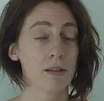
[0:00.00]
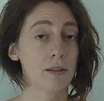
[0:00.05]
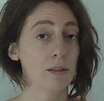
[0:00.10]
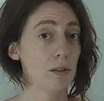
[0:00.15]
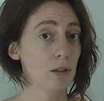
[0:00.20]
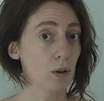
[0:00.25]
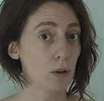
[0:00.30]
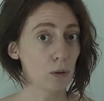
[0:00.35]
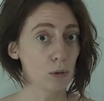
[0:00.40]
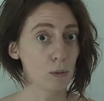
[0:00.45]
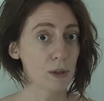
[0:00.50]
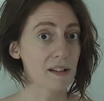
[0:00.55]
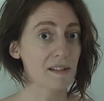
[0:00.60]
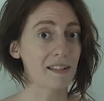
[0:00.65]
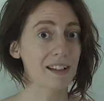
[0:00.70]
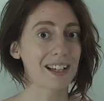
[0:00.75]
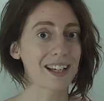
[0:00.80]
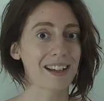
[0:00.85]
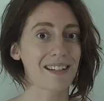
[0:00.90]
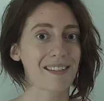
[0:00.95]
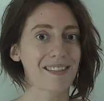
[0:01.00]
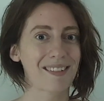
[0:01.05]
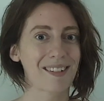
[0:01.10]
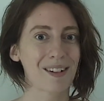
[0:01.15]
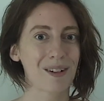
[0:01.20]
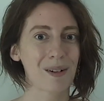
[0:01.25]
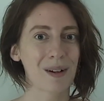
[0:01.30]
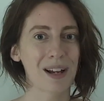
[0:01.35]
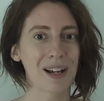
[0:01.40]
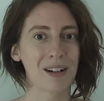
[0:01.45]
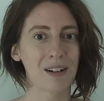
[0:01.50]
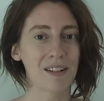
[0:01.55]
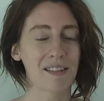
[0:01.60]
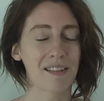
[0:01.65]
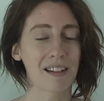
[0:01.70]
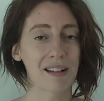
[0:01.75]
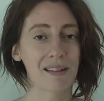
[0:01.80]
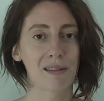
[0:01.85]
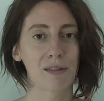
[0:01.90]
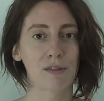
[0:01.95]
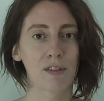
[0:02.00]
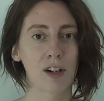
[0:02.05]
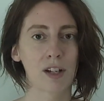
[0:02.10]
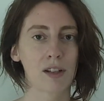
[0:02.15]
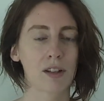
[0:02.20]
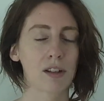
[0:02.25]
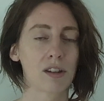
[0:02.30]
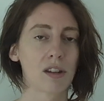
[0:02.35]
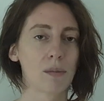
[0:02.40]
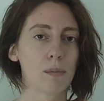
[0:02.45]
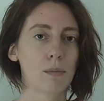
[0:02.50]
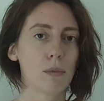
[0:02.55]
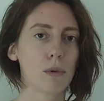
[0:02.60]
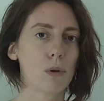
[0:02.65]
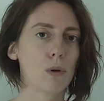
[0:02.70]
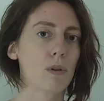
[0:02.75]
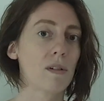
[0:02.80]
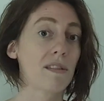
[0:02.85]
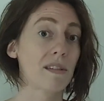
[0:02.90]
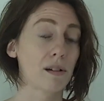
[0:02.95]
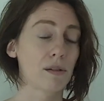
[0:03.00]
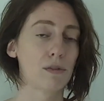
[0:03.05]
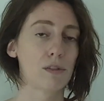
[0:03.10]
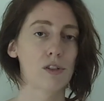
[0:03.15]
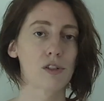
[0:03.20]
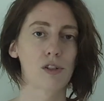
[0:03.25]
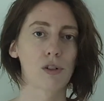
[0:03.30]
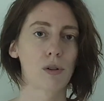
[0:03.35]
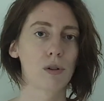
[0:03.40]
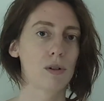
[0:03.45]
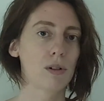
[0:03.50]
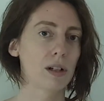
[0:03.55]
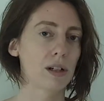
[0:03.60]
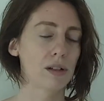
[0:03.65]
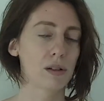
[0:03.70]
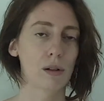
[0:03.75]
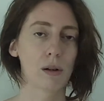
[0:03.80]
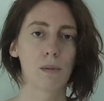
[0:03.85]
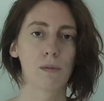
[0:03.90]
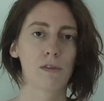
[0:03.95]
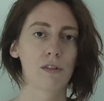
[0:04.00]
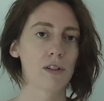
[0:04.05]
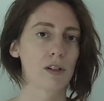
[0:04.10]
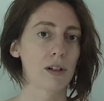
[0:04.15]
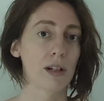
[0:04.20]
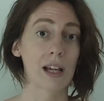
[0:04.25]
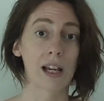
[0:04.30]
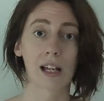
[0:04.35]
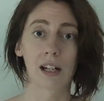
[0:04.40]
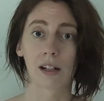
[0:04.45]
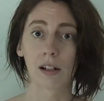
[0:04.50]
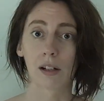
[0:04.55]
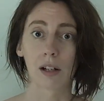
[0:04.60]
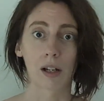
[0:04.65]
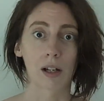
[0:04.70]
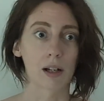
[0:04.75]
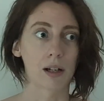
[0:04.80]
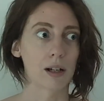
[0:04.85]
Not always the case though, and I tend to find that the more self-assured and confident and